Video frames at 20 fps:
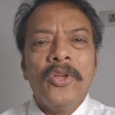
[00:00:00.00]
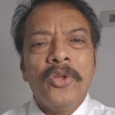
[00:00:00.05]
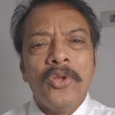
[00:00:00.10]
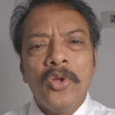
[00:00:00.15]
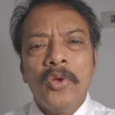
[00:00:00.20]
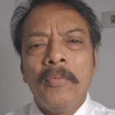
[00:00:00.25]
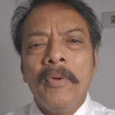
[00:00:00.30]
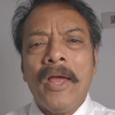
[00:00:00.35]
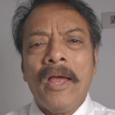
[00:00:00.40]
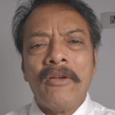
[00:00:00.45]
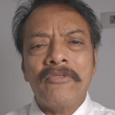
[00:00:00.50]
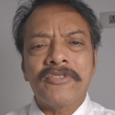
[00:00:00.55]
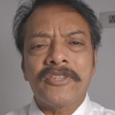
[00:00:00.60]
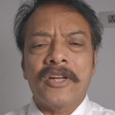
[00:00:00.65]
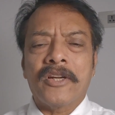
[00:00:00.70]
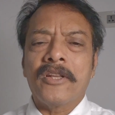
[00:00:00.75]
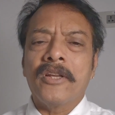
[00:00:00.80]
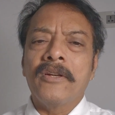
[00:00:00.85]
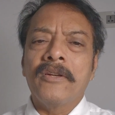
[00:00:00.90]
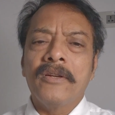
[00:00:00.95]
You may have
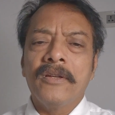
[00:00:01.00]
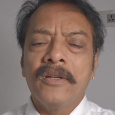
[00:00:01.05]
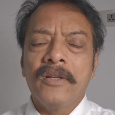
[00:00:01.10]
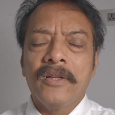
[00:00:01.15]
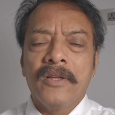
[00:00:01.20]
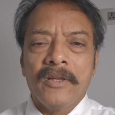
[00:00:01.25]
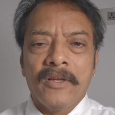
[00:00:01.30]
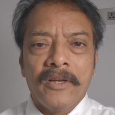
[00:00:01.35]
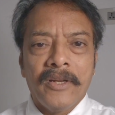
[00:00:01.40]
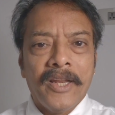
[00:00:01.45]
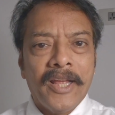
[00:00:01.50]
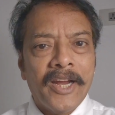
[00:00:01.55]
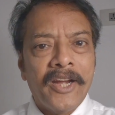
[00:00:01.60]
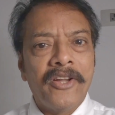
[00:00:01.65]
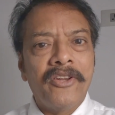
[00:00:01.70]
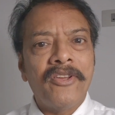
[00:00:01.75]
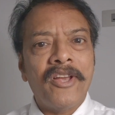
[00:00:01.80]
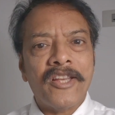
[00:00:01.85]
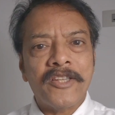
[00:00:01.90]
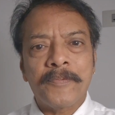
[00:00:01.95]
certain
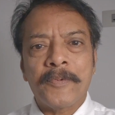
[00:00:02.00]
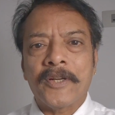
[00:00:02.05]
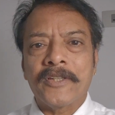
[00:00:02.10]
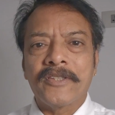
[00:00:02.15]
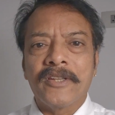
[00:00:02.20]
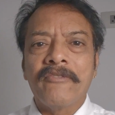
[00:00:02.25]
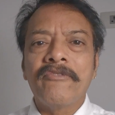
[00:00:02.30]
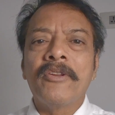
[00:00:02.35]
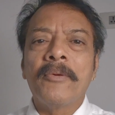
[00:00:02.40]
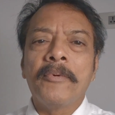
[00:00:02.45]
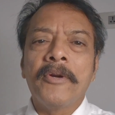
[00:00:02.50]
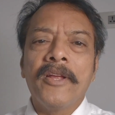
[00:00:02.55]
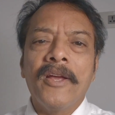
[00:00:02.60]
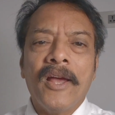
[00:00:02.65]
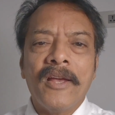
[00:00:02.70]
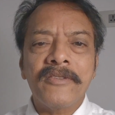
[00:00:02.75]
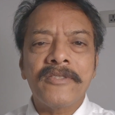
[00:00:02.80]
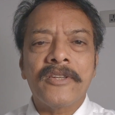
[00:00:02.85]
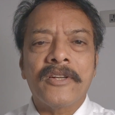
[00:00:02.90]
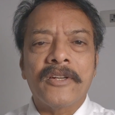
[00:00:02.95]
negative aspects. Everybody
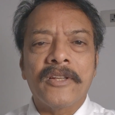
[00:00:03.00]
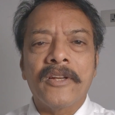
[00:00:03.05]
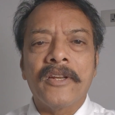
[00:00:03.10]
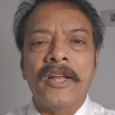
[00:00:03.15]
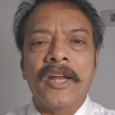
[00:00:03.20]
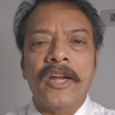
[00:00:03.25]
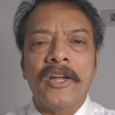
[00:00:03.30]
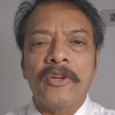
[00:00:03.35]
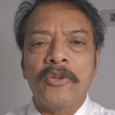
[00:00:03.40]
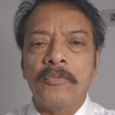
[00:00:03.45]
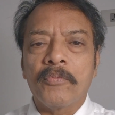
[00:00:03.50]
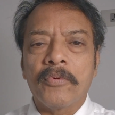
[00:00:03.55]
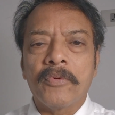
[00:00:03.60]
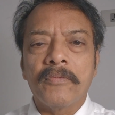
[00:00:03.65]
has certain negative.